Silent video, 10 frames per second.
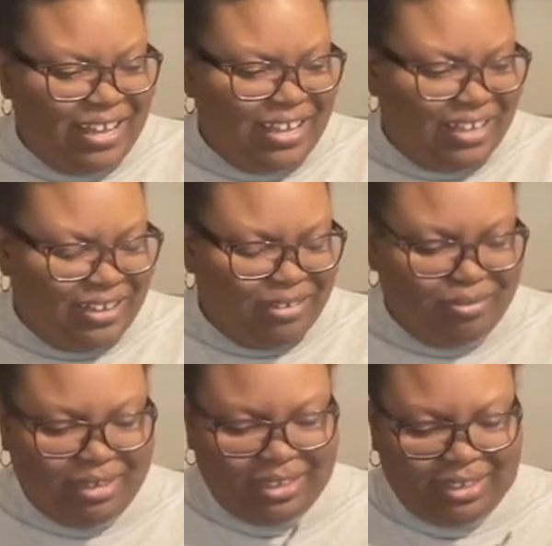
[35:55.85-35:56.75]
oh
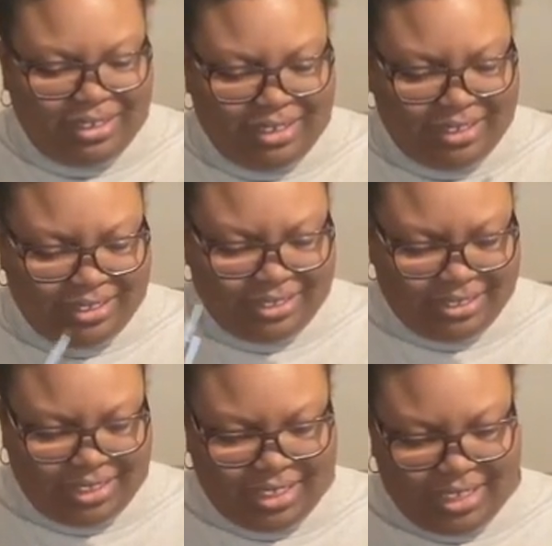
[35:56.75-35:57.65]
my gosh.
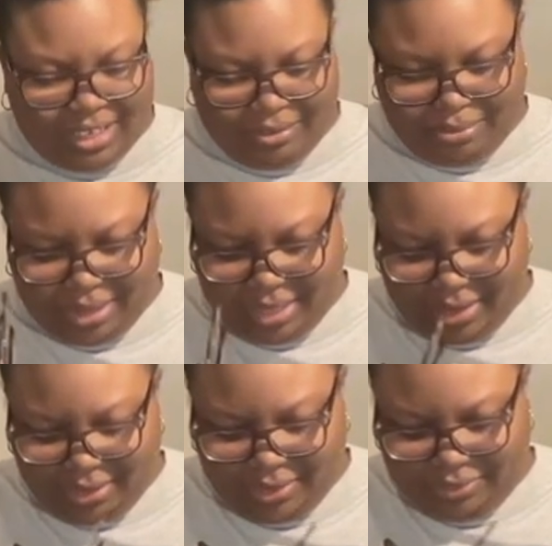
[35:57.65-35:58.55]
How did I get paint
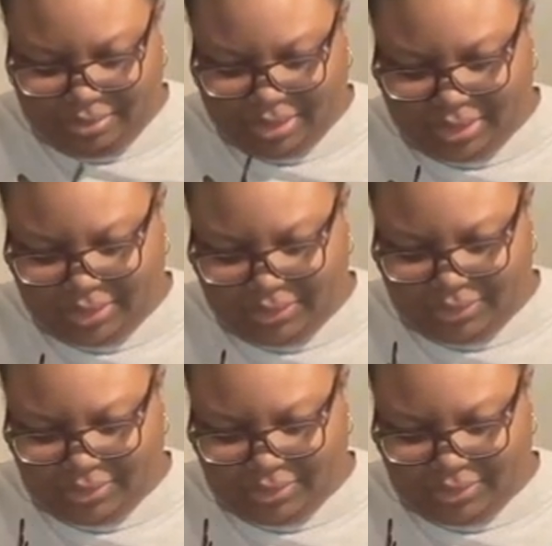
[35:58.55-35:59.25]
all over myself?